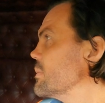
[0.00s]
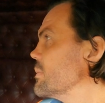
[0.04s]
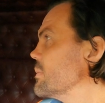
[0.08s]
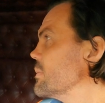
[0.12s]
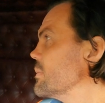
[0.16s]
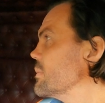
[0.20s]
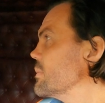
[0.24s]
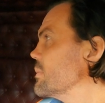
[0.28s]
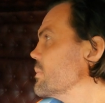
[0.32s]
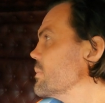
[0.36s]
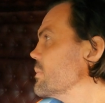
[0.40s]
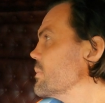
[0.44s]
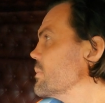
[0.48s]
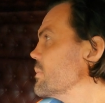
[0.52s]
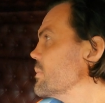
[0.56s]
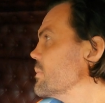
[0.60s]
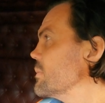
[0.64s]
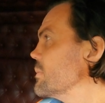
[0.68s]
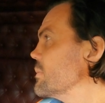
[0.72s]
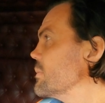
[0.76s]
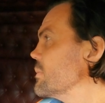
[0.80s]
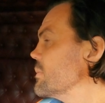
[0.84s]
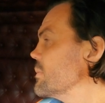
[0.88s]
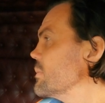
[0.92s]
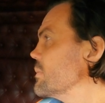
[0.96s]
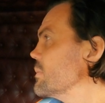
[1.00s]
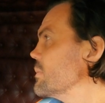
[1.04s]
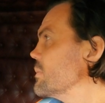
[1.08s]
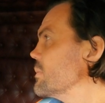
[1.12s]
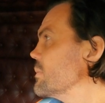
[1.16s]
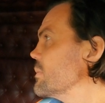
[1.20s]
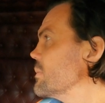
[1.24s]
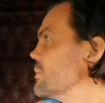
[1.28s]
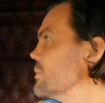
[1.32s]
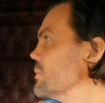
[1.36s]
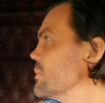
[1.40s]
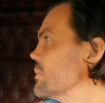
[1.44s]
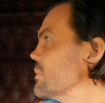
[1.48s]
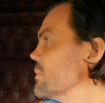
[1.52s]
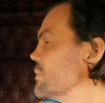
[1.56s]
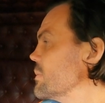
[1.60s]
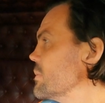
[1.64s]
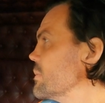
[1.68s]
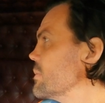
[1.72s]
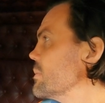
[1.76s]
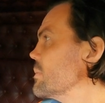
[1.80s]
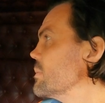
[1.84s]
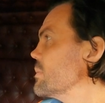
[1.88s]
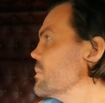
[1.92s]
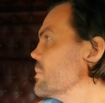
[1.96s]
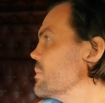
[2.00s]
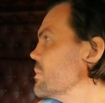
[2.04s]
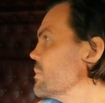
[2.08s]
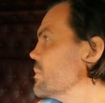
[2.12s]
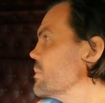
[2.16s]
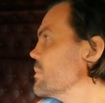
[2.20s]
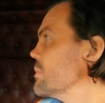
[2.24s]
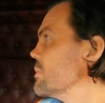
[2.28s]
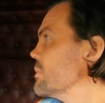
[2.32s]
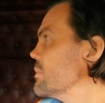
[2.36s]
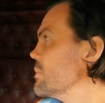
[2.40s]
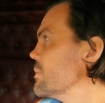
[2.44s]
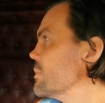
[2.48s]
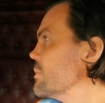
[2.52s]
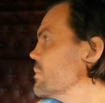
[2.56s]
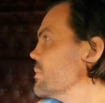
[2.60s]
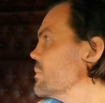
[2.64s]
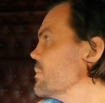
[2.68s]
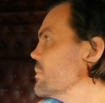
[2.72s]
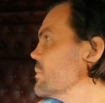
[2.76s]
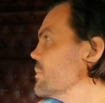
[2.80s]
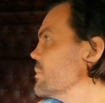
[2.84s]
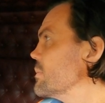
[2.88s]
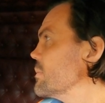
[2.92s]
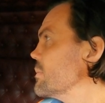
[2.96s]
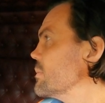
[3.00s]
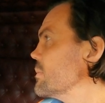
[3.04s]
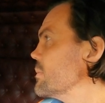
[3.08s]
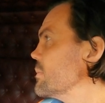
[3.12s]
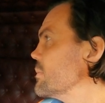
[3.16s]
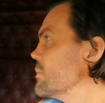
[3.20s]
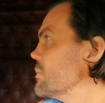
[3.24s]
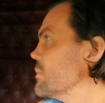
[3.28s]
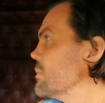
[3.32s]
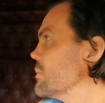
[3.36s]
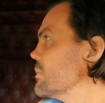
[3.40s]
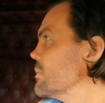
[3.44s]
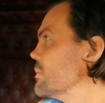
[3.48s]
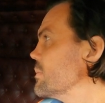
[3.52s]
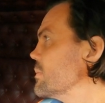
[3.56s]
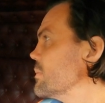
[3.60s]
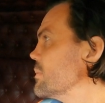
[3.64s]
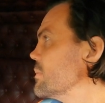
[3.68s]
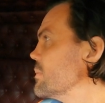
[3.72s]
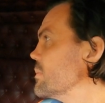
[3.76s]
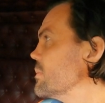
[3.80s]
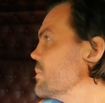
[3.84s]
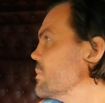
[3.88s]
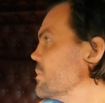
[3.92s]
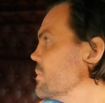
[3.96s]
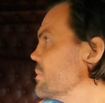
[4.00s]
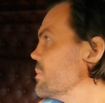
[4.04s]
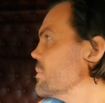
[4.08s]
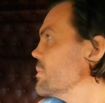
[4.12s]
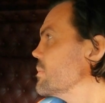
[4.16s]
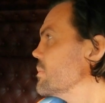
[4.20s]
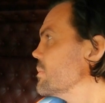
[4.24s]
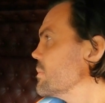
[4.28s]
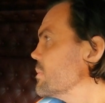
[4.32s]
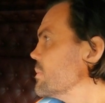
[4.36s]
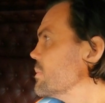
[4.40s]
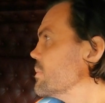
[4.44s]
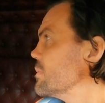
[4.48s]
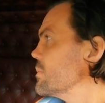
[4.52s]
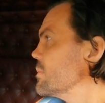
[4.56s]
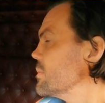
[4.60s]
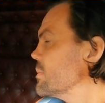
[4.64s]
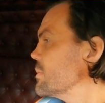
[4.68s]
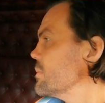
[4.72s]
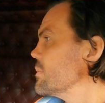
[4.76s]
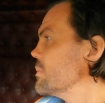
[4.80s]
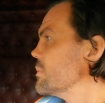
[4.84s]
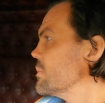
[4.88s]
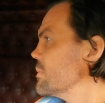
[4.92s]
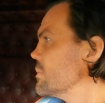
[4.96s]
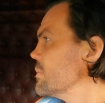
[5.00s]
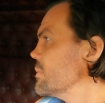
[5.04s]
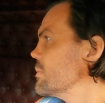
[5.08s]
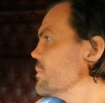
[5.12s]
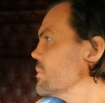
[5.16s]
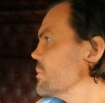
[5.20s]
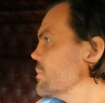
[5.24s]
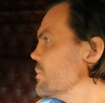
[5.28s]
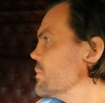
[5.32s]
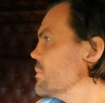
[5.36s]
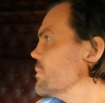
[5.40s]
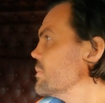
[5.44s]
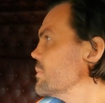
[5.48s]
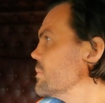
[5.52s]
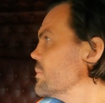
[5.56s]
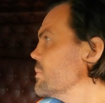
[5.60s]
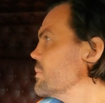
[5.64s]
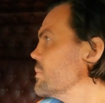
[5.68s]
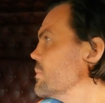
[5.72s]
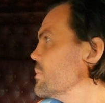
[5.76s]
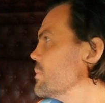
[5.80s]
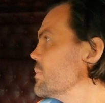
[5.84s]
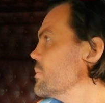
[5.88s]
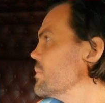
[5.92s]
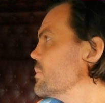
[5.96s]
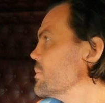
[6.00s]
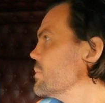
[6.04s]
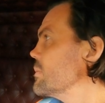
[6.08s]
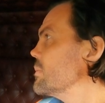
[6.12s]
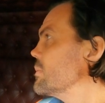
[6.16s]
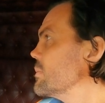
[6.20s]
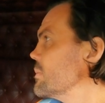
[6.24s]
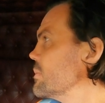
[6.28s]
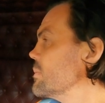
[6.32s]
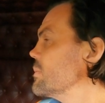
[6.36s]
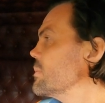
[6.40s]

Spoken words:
This person isn't speaking.